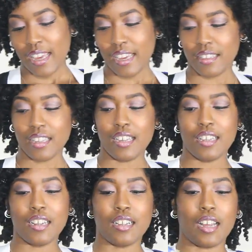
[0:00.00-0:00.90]
and
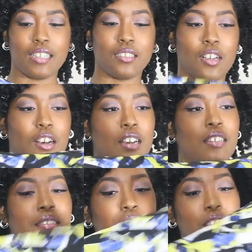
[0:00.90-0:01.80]
then I
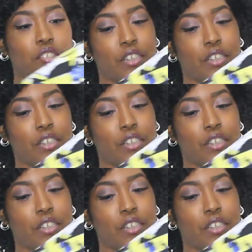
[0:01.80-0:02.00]
saw this